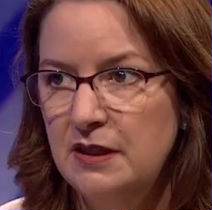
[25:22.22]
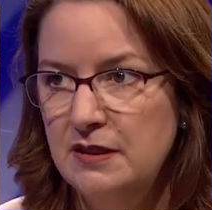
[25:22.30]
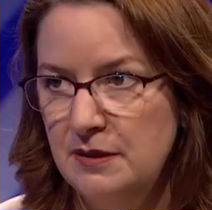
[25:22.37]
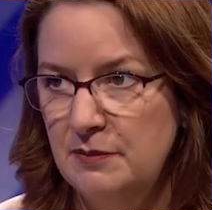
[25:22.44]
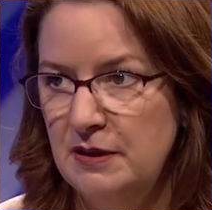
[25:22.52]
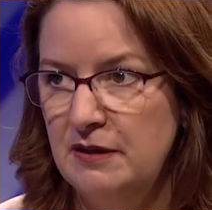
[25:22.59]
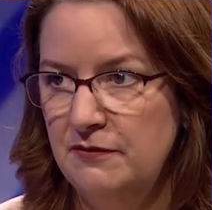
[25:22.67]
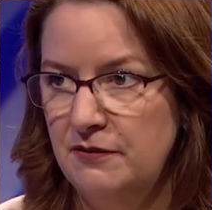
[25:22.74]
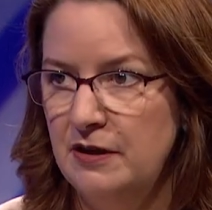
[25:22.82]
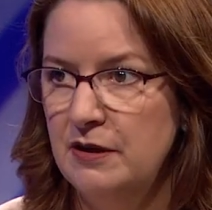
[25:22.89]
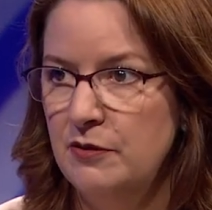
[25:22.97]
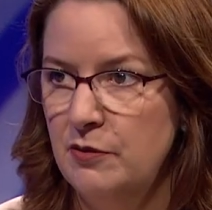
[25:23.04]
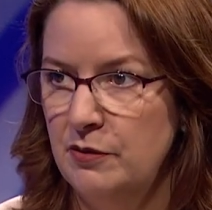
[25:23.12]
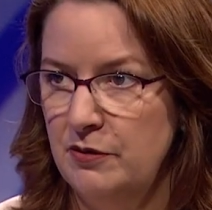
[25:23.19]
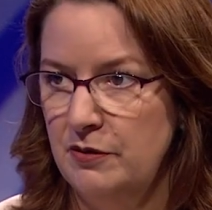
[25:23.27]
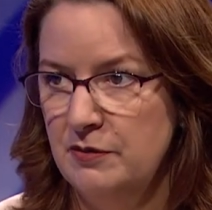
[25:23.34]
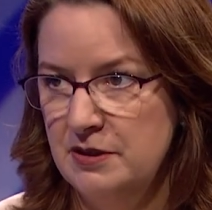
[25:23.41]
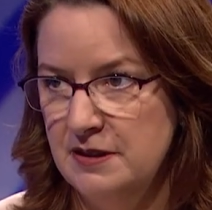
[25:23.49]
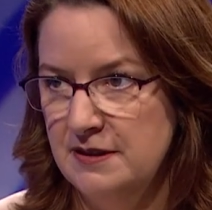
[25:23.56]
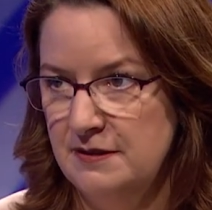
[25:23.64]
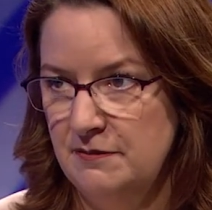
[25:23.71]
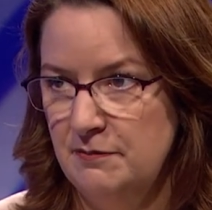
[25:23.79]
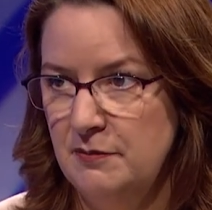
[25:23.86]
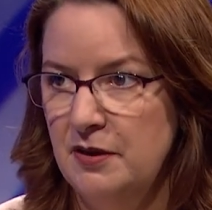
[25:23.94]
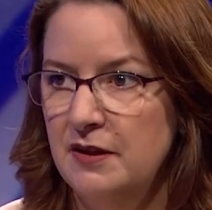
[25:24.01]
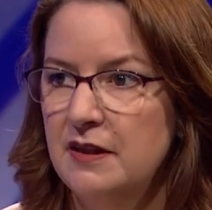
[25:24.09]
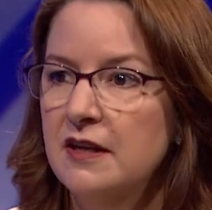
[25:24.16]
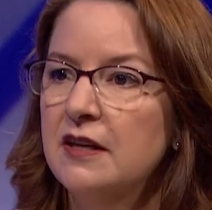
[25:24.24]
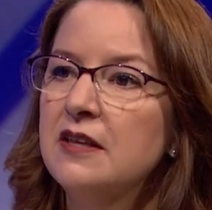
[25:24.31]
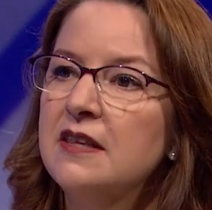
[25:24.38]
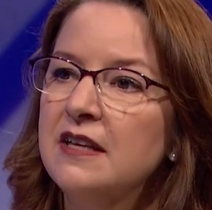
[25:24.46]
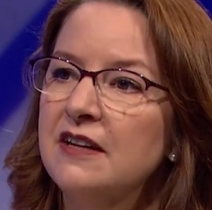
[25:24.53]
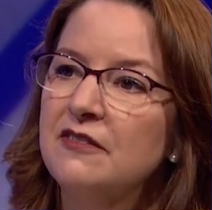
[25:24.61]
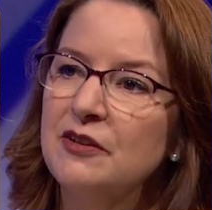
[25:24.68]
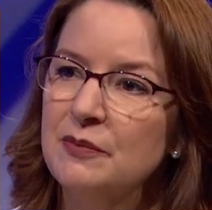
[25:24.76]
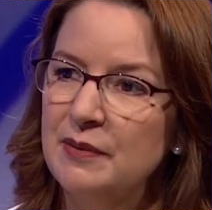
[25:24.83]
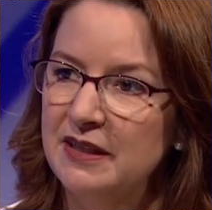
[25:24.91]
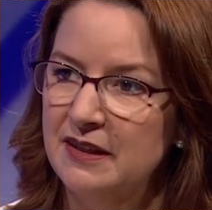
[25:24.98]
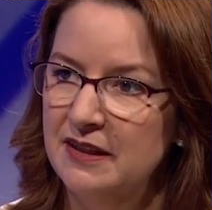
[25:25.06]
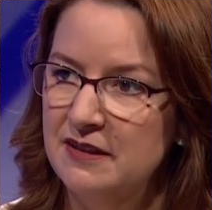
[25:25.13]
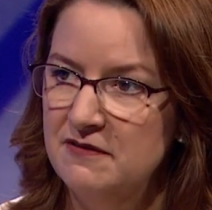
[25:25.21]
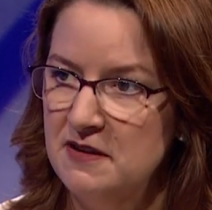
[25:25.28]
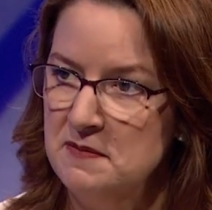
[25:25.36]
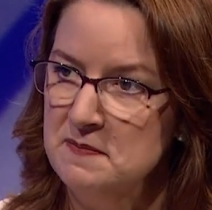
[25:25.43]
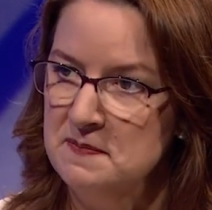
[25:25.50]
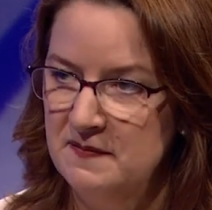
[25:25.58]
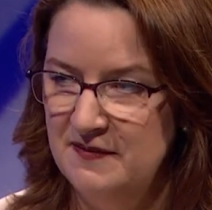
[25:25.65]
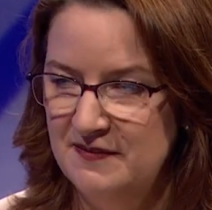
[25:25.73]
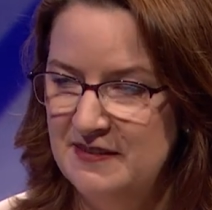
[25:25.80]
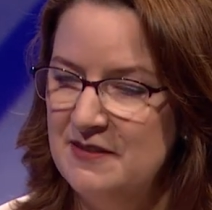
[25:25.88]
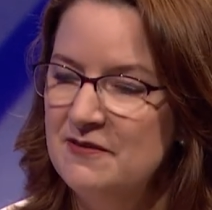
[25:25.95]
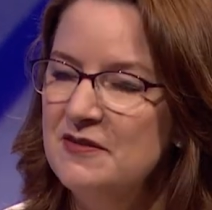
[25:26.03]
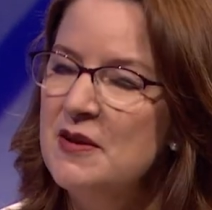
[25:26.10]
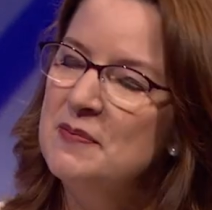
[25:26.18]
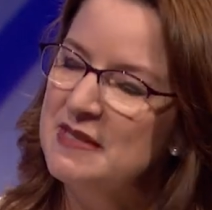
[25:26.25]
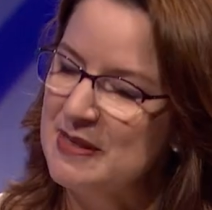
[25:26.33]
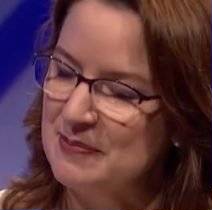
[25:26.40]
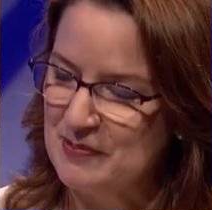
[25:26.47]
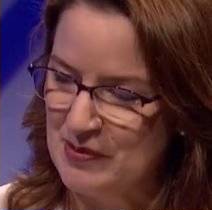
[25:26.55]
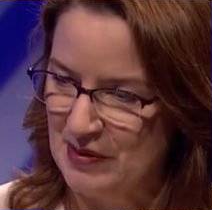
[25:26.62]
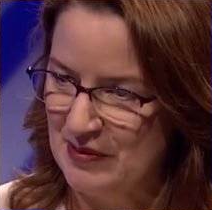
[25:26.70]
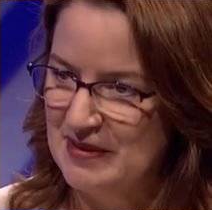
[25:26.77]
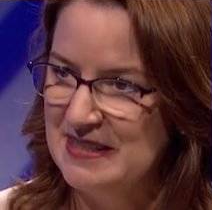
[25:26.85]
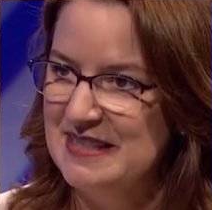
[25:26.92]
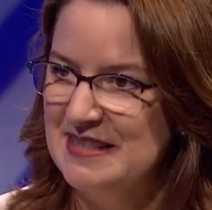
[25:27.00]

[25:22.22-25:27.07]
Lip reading: is a big freight corridor, which is part of the good thing of you being on the FMSIB board, which is